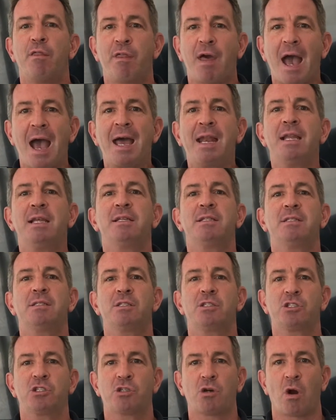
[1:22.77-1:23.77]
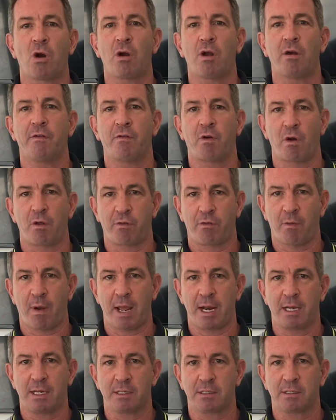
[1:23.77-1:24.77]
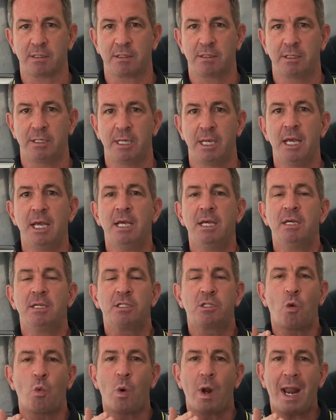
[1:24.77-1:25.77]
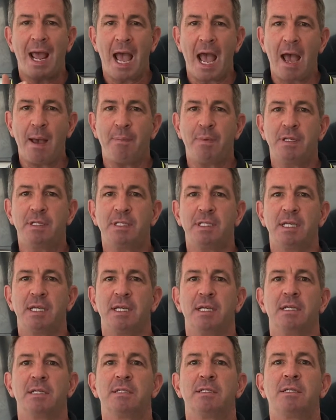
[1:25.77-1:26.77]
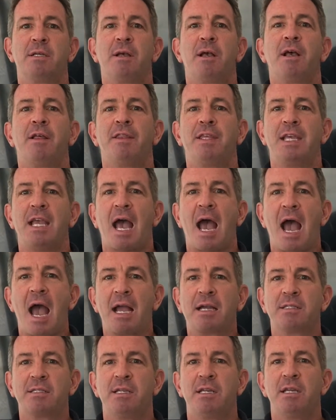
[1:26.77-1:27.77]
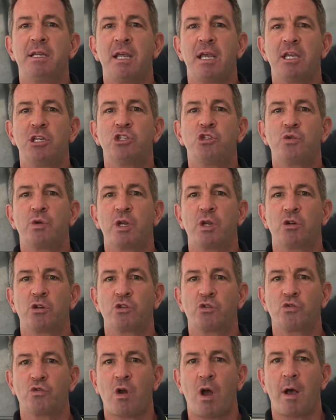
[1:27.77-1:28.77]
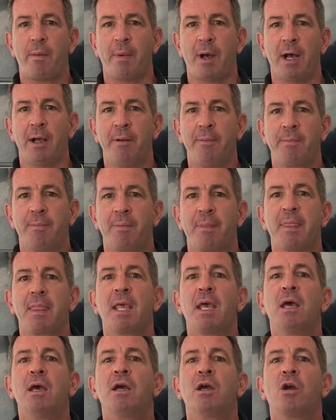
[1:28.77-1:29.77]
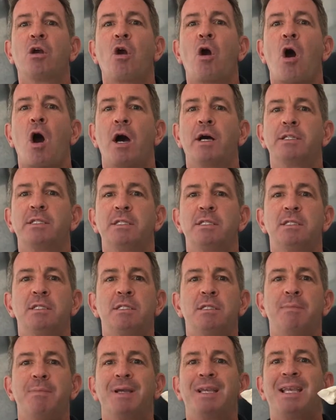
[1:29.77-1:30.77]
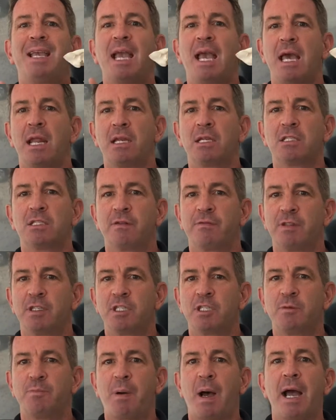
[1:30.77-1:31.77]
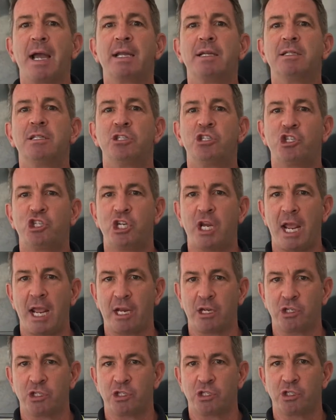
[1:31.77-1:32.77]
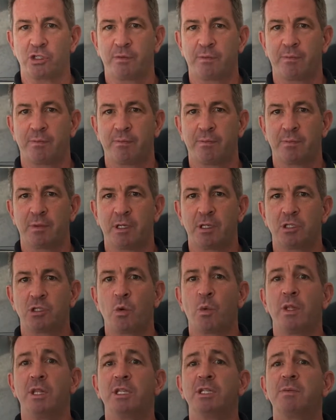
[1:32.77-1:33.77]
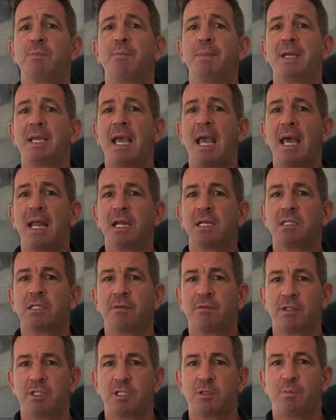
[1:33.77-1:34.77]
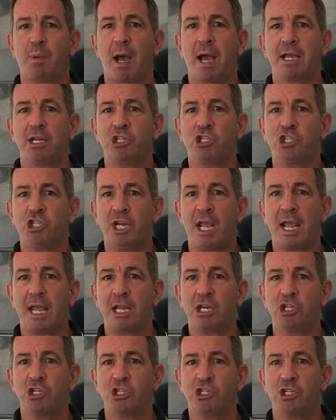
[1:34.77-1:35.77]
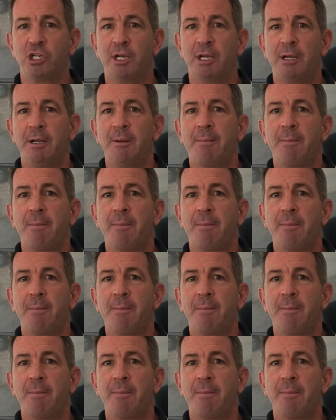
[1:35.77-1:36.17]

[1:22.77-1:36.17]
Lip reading: That is the start of arthritis. So what happens is the accident, injury, or trauma causes the mechanics of the spine to change. So when the mechanics of the spine change,